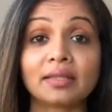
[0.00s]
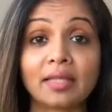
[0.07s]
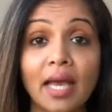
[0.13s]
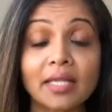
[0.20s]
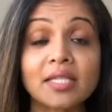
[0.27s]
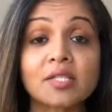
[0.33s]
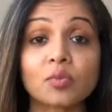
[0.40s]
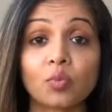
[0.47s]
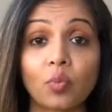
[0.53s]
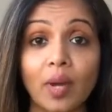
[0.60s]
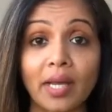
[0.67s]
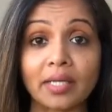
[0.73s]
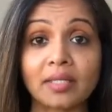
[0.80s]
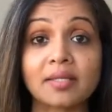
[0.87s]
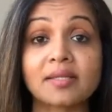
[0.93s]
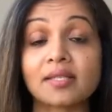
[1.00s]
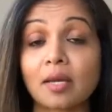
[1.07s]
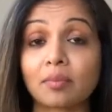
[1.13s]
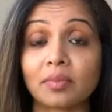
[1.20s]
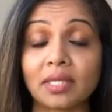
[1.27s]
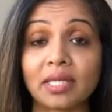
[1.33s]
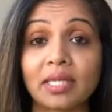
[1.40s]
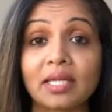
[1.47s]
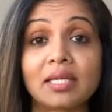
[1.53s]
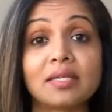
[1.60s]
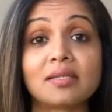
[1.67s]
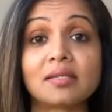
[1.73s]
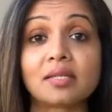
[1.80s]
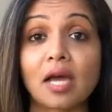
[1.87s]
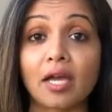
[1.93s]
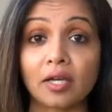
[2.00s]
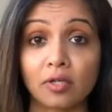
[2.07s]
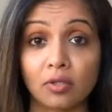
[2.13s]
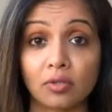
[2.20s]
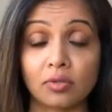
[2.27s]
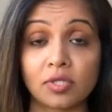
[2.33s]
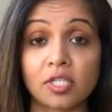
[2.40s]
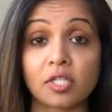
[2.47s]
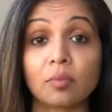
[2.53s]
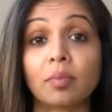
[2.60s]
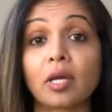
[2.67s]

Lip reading: that's when something is diagnosed,